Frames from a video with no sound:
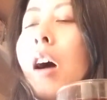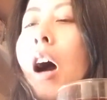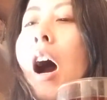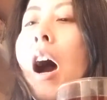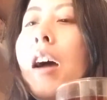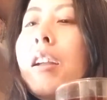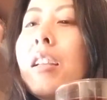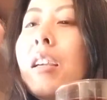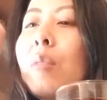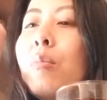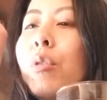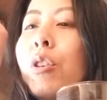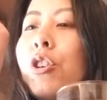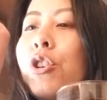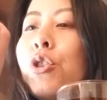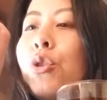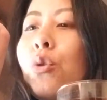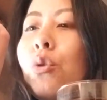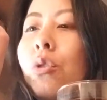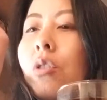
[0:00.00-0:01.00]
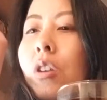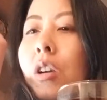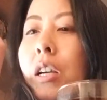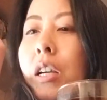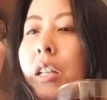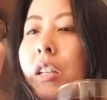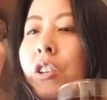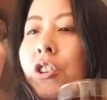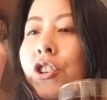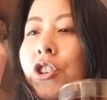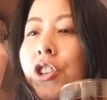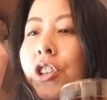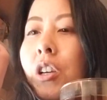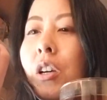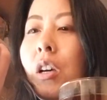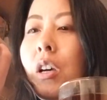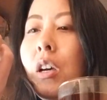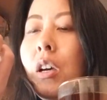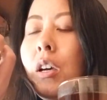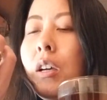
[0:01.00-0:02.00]
Honeybush Orange.
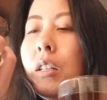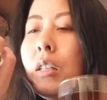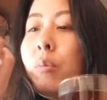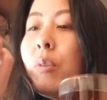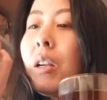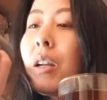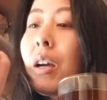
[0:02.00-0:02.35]
It's been a